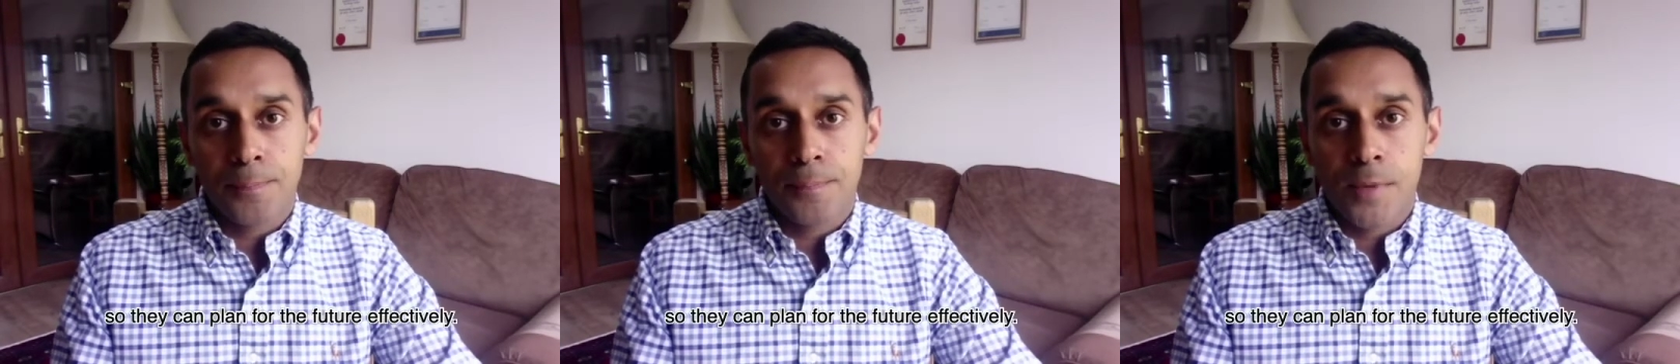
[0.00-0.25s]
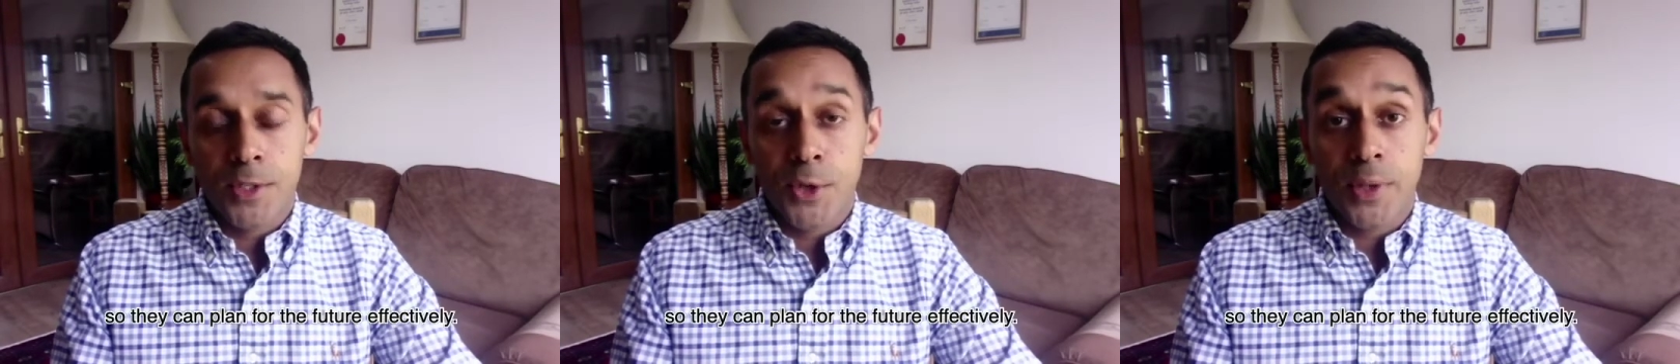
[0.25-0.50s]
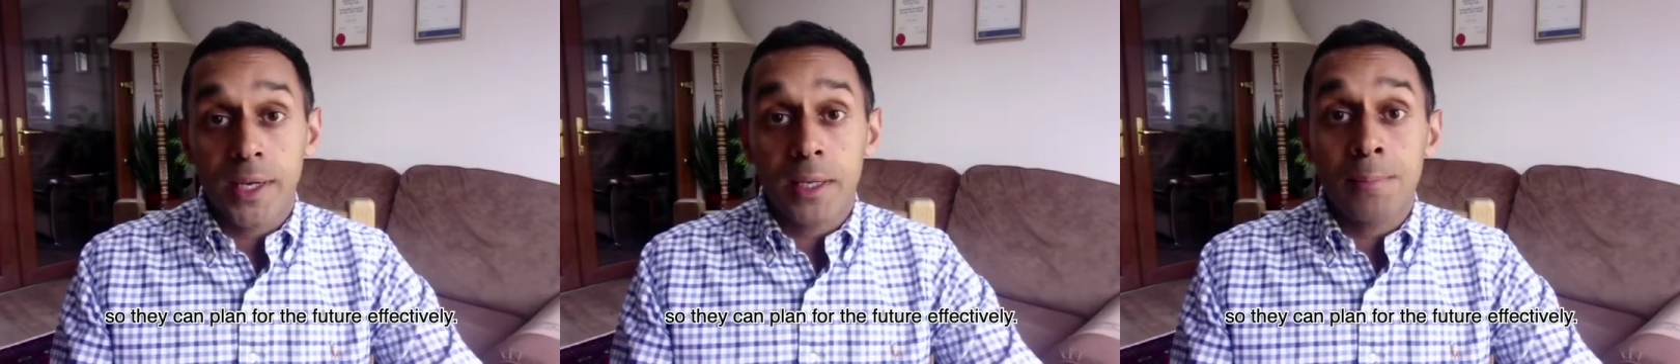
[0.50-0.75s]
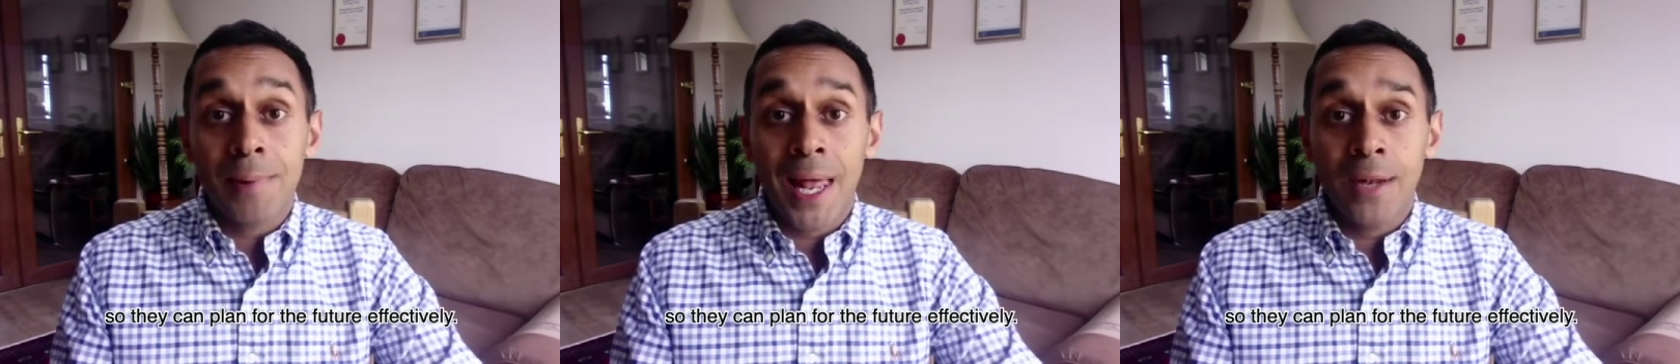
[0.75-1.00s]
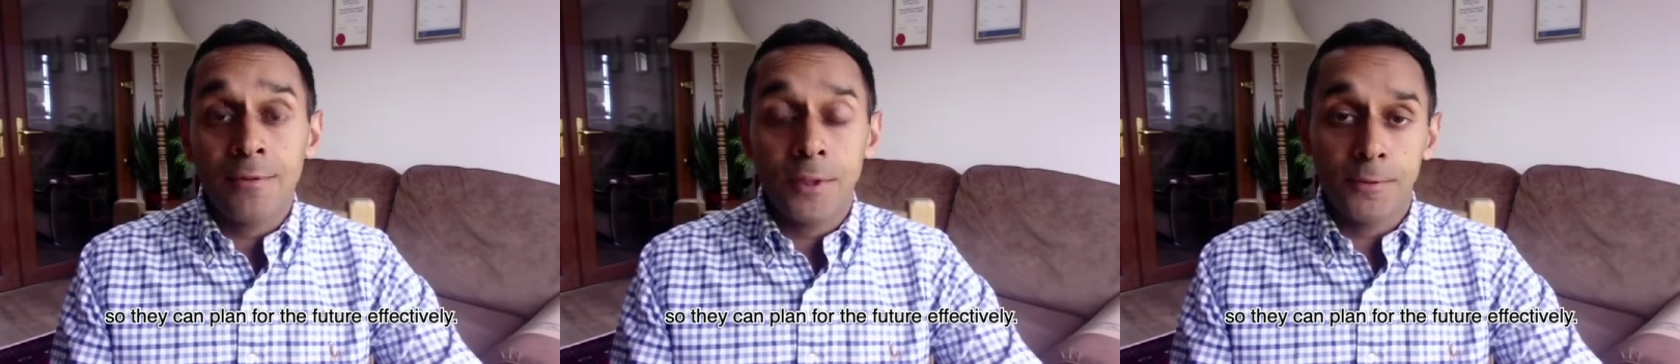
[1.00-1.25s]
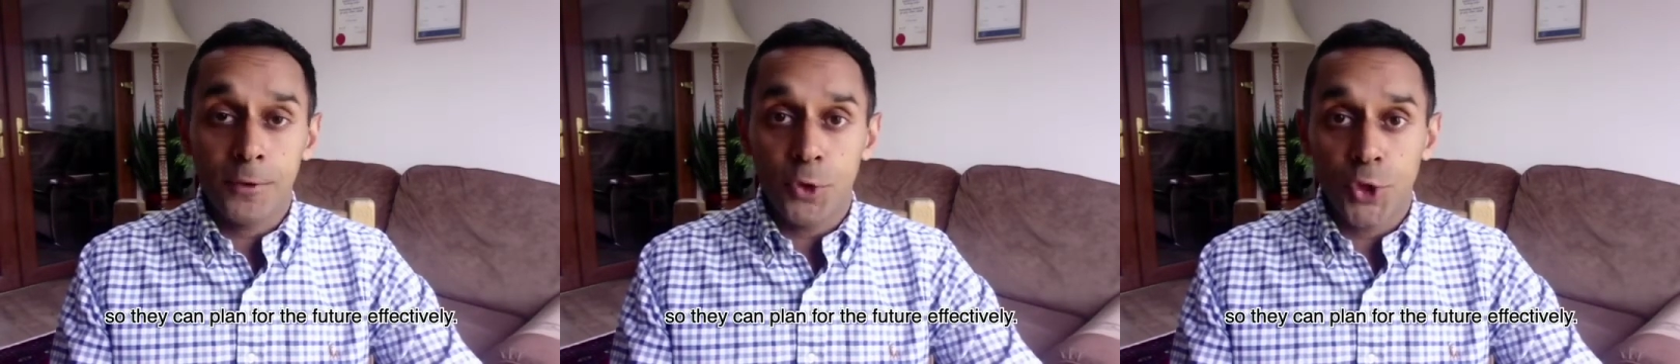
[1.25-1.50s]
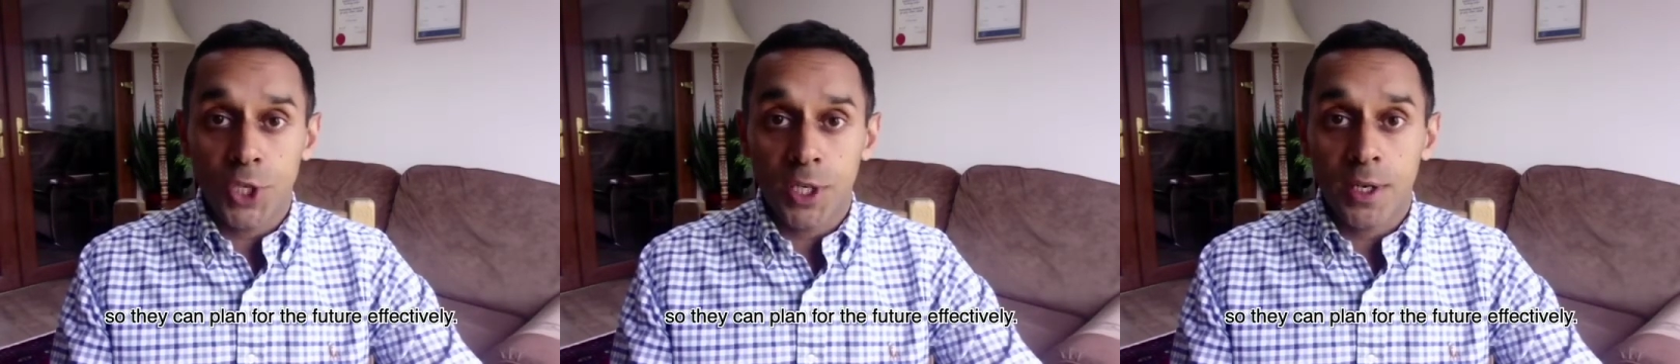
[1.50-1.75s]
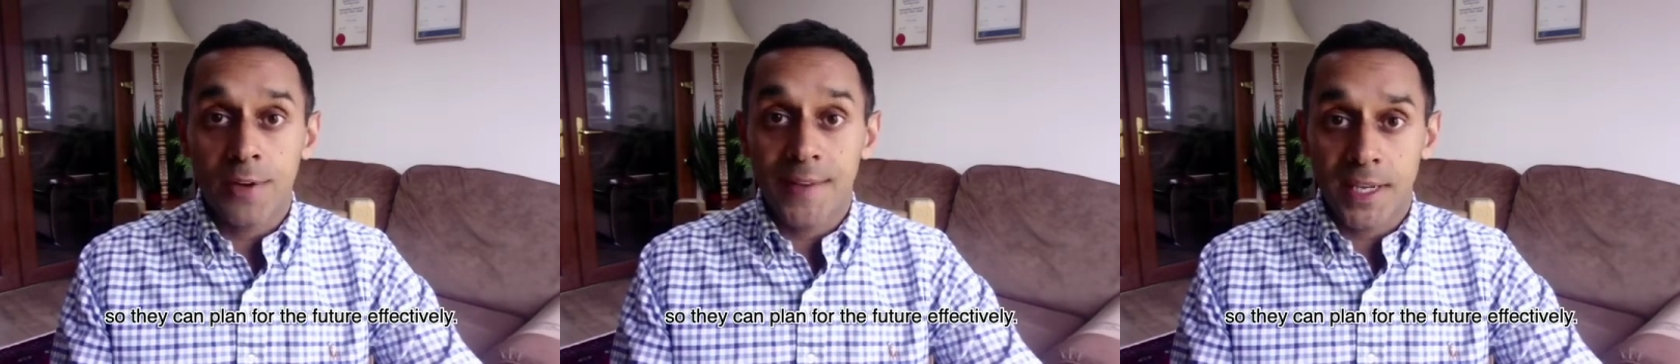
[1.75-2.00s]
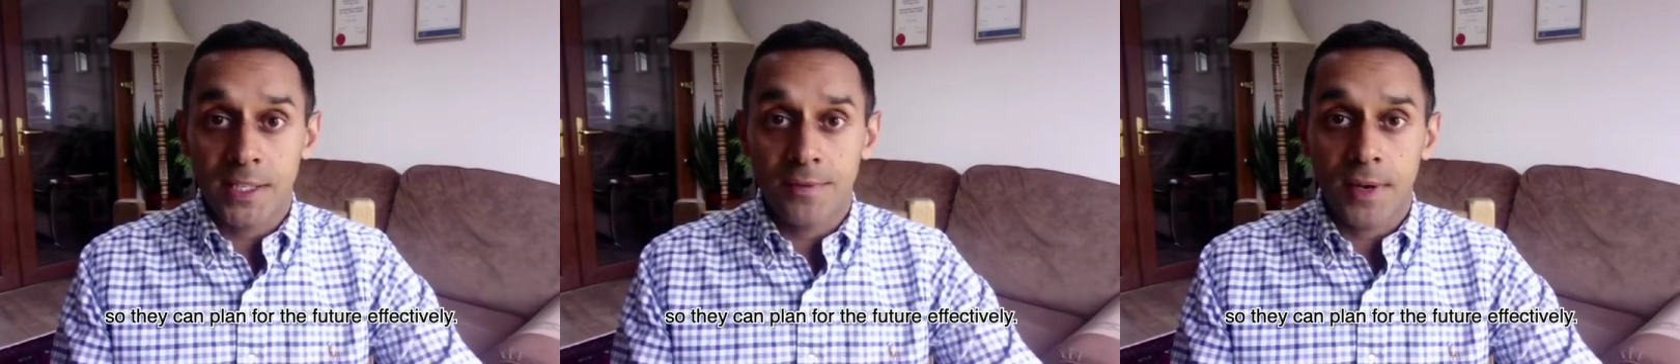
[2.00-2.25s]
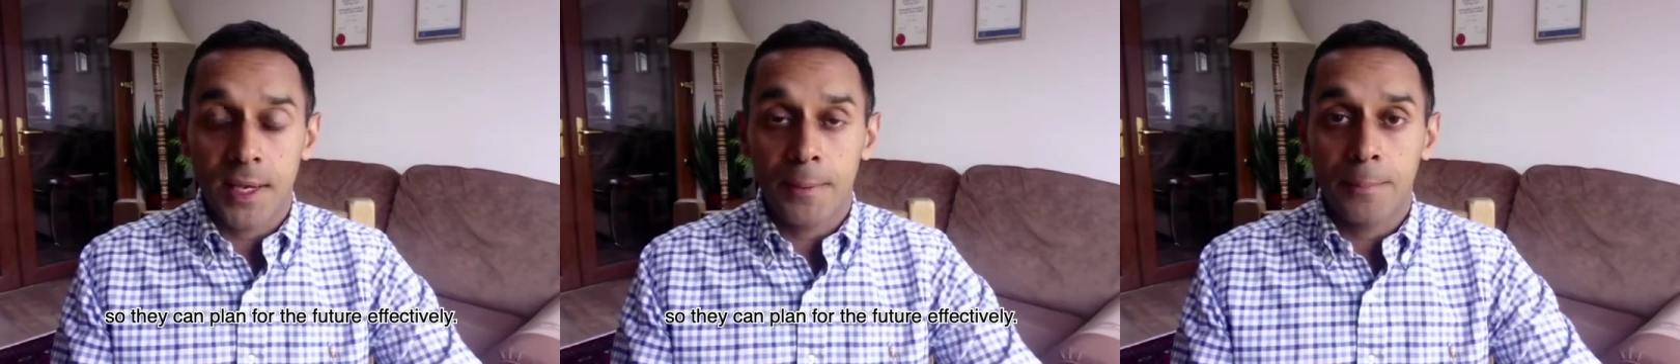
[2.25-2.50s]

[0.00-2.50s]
so that it can plan for the future effectively.